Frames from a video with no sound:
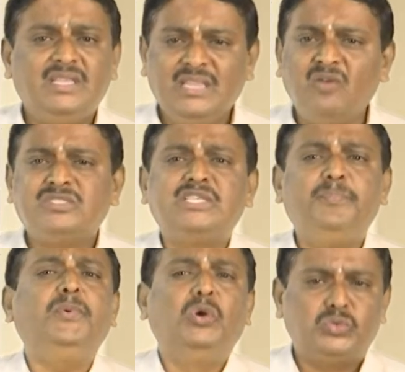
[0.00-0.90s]
now
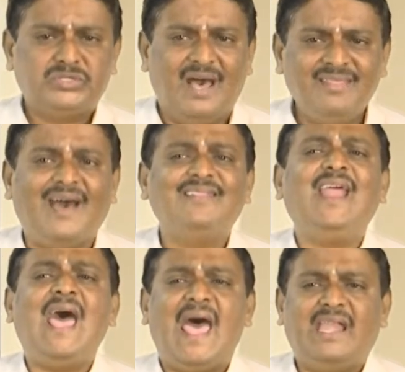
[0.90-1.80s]
suppose on the other
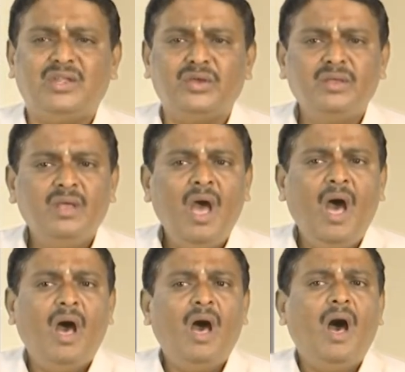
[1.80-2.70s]
hand,
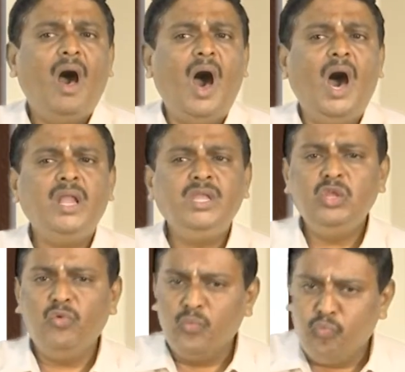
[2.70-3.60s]
on
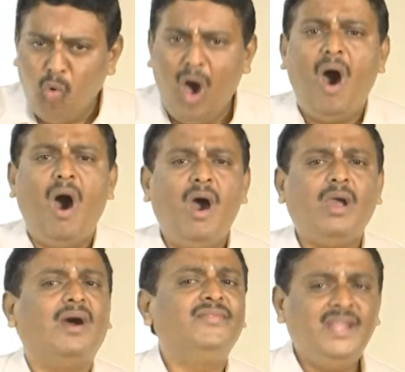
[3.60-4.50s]
your
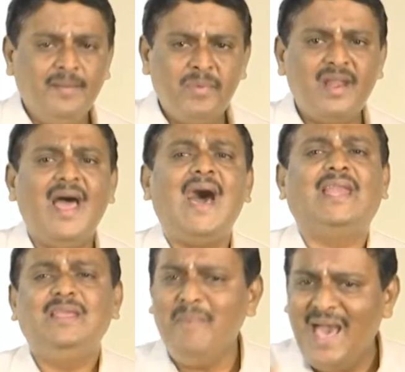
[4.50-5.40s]
walk on the number line,
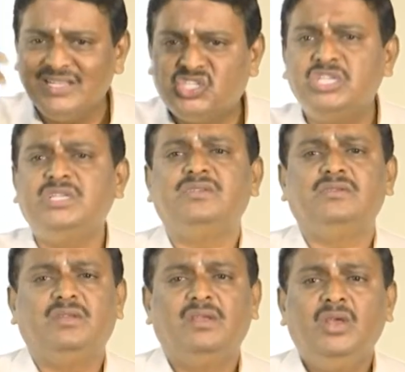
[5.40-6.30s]

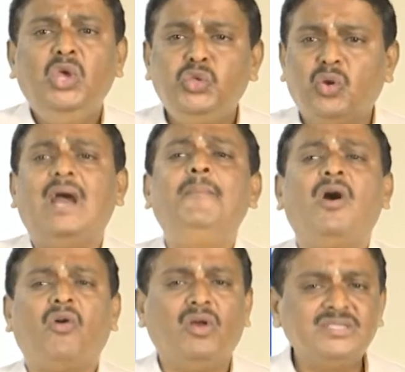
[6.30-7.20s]
imagine you come
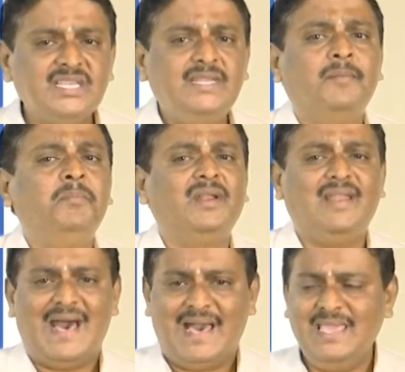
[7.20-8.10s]
across a number
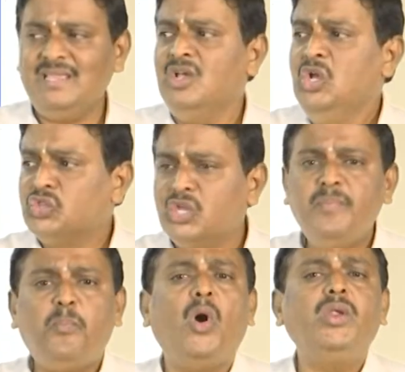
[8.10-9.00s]
like
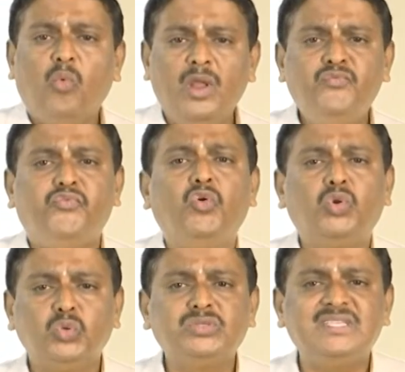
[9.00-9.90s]

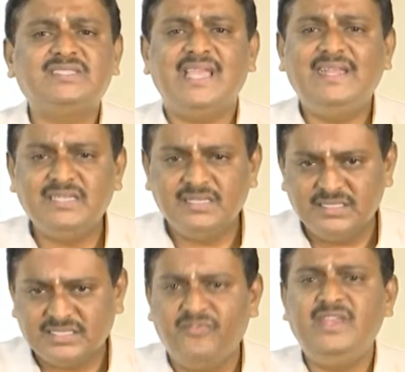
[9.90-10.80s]

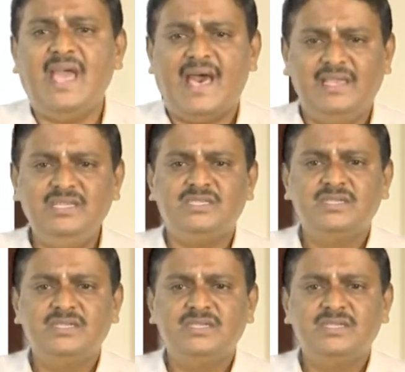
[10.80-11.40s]
3.142678